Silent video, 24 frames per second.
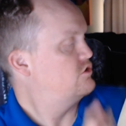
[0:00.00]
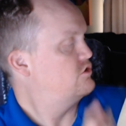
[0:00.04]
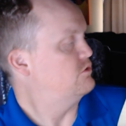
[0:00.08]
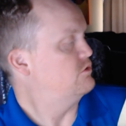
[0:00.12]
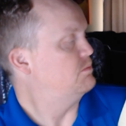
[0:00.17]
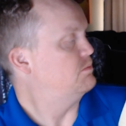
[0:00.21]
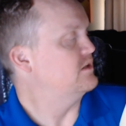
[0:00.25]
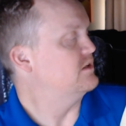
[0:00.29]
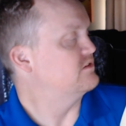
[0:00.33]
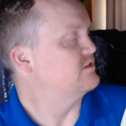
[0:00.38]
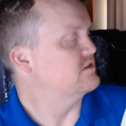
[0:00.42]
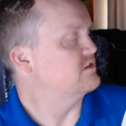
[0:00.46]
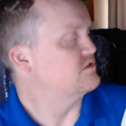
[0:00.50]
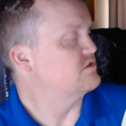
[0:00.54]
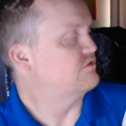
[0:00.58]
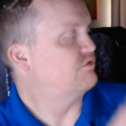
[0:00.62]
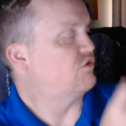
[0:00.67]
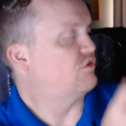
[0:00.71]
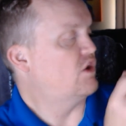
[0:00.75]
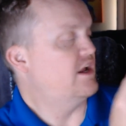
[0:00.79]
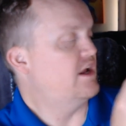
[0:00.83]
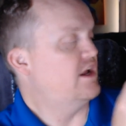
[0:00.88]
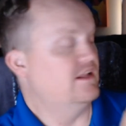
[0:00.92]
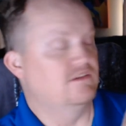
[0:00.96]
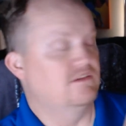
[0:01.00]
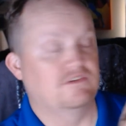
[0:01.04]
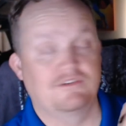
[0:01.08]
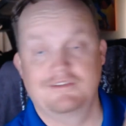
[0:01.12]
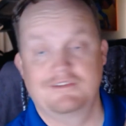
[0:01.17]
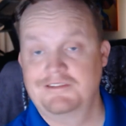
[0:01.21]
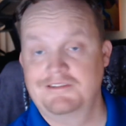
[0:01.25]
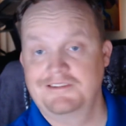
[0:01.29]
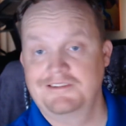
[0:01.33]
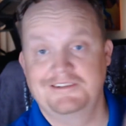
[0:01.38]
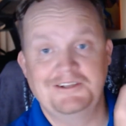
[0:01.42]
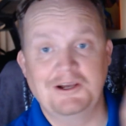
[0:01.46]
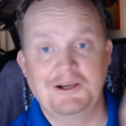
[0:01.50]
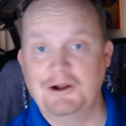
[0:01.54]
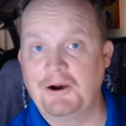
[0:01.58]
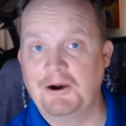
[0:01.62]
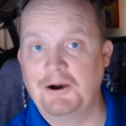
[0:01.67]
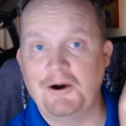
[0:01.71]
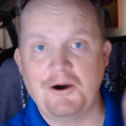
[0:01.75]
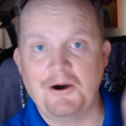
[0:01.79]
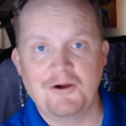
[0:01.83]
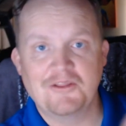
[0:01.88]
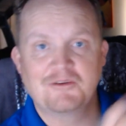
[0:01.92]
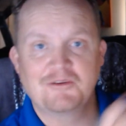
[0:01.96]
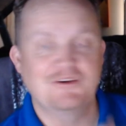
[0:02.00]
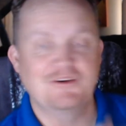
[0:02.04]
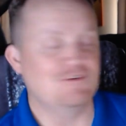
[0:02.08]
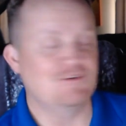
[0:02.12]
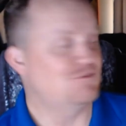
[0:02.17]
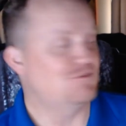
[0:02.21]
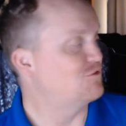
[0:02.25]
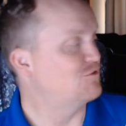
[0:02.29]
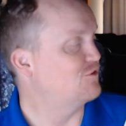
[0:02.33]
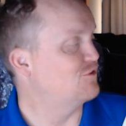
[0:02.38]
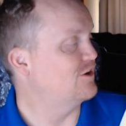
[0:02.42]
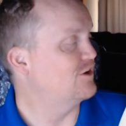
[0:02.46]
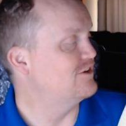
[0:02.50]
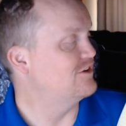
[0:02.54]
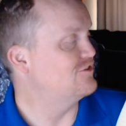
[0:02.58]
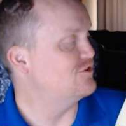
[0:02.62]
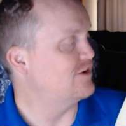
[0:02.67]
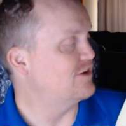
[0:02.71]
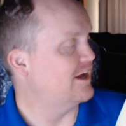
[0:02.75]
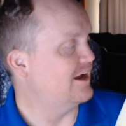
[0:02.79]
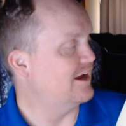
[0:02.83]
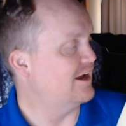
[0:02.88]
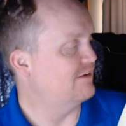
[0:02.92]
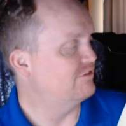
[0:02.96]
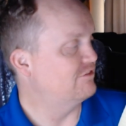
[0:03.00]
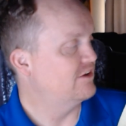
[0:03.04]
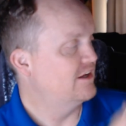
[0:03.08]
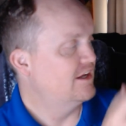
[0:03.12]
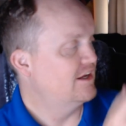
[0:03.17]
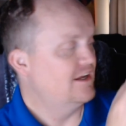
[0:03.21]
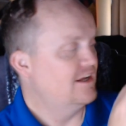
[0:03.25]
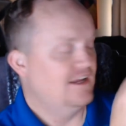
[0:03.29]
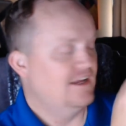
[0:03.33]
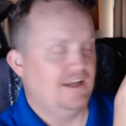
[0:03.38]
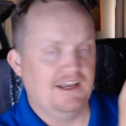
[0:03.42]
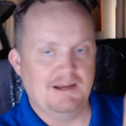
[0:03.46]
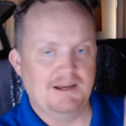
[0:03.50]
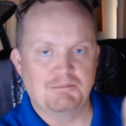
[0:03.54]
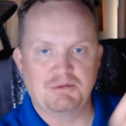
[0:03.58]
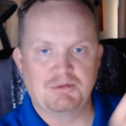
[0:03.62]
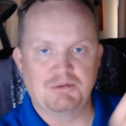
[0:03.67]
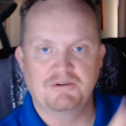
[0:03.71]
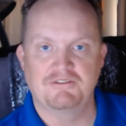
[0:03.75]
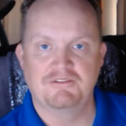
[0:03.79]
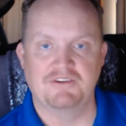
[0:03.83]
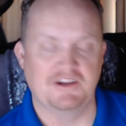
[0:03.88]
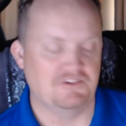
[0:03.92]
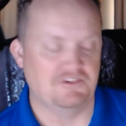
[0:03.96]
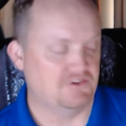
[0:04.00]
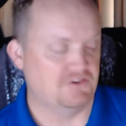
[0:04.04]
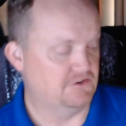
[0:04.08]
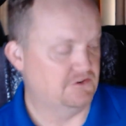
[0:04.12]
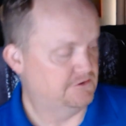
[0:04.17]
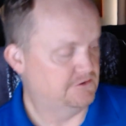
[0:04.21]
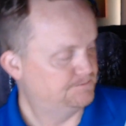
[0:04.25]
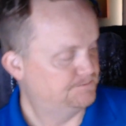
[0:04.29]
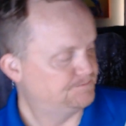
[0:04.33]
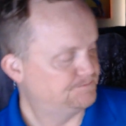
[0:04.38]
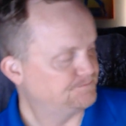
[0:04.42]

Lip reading: pieces. Friends, all the different friends you have, and professional.